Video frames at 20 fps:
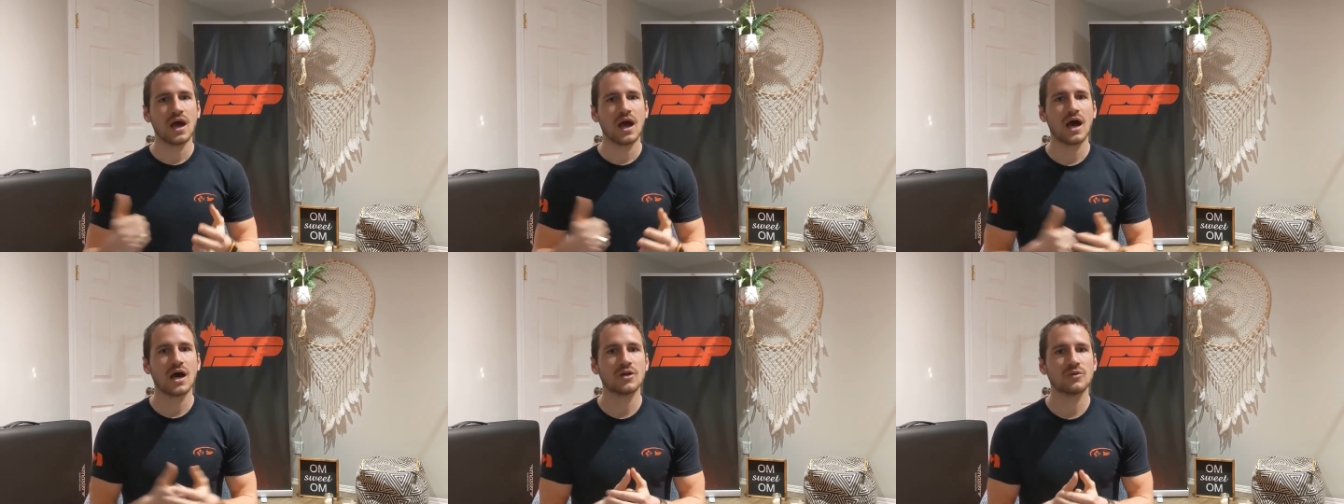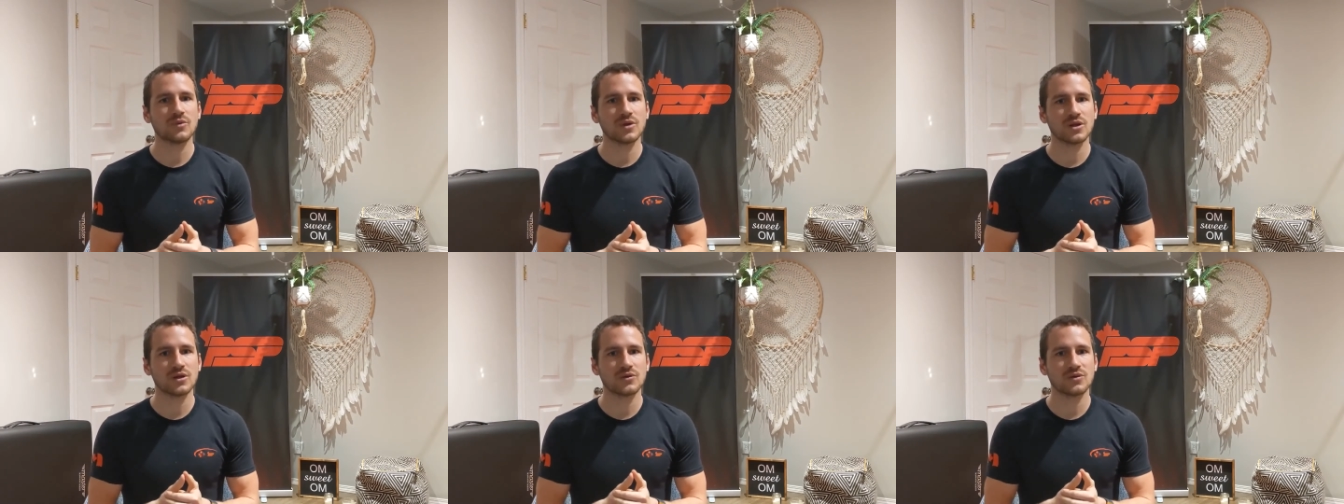How
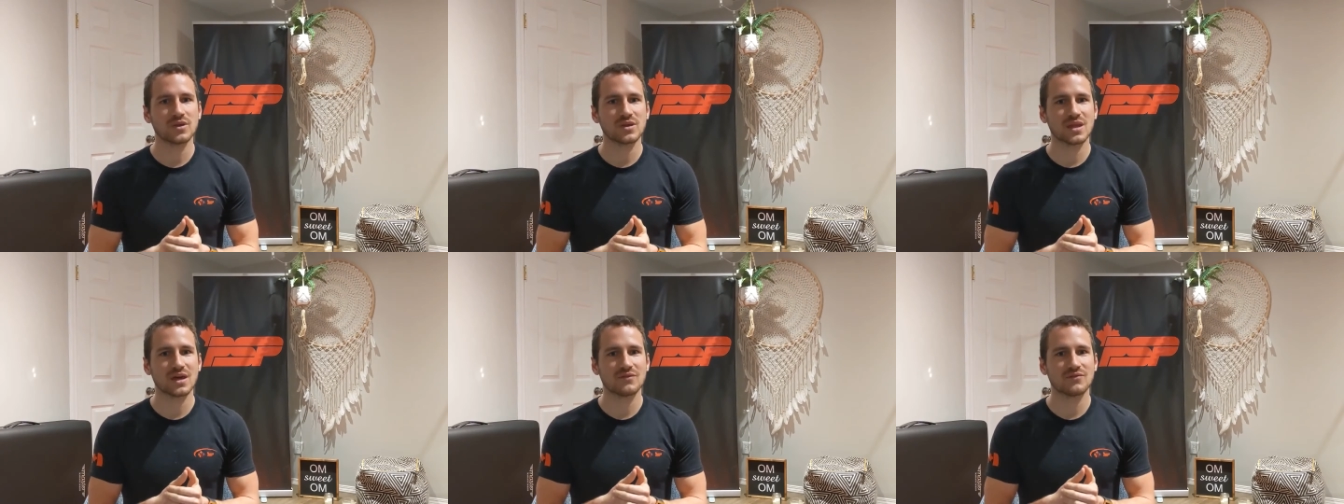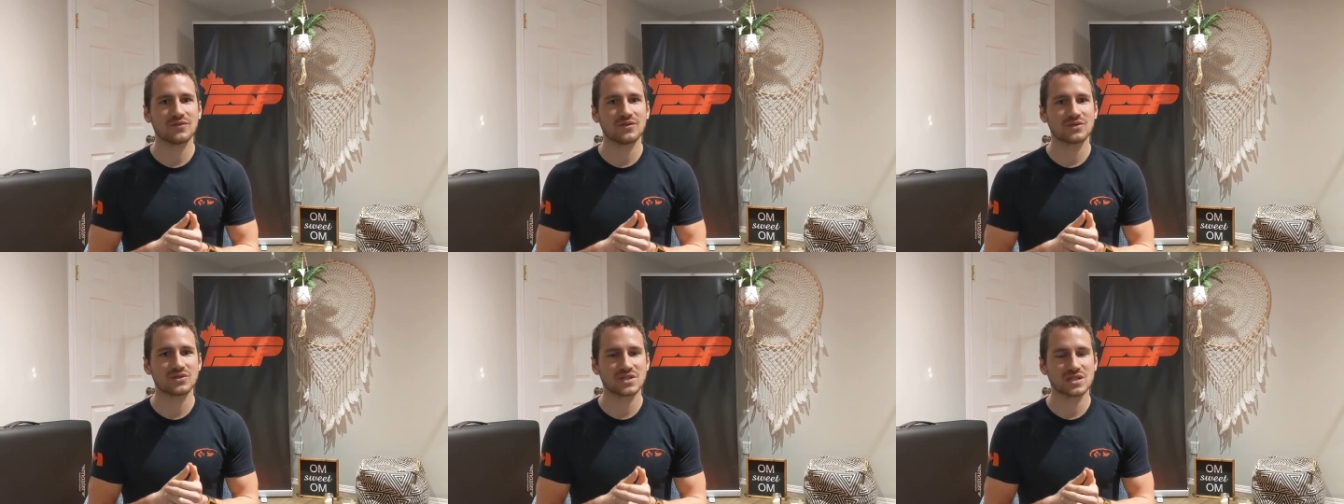do we know that
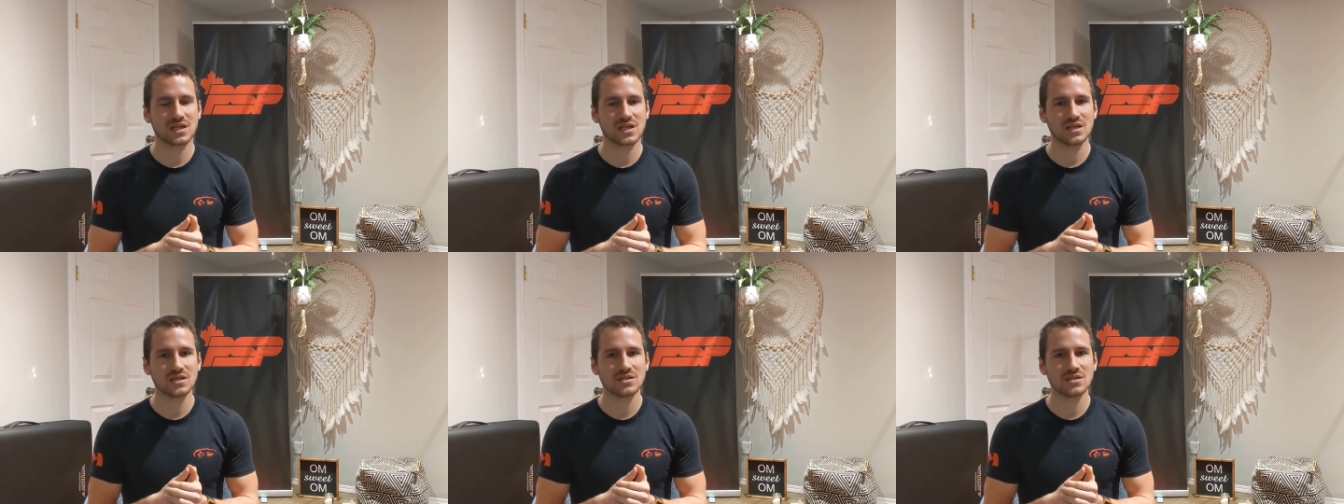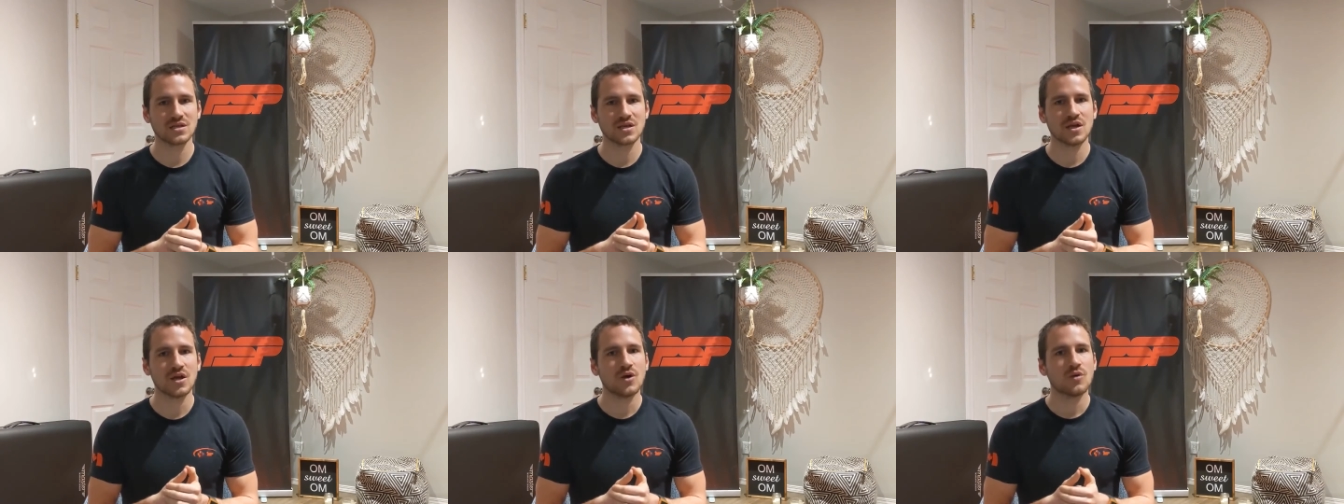that feels
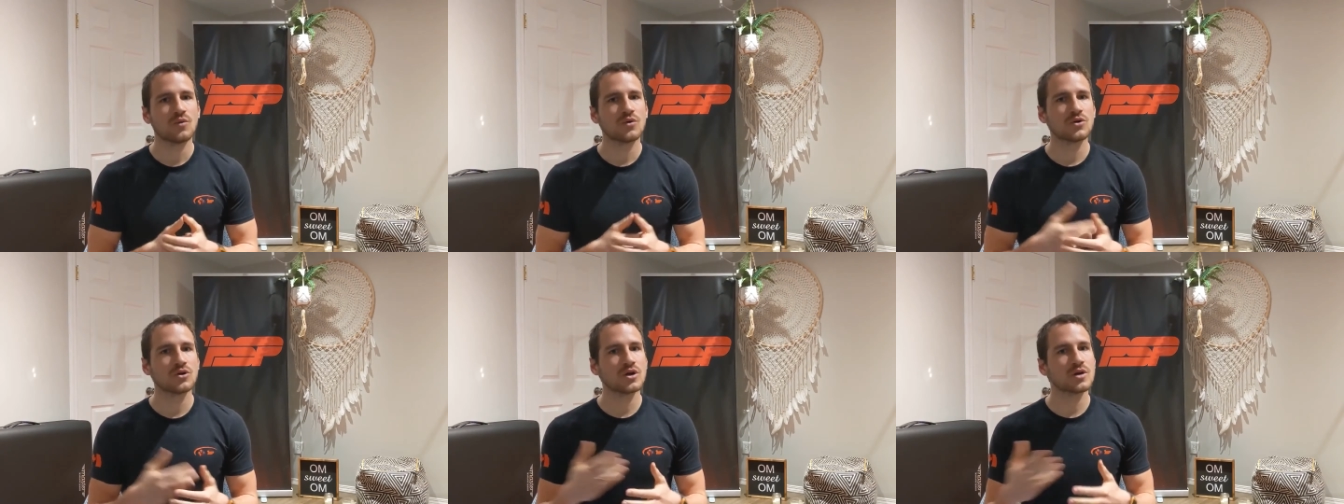light? Well,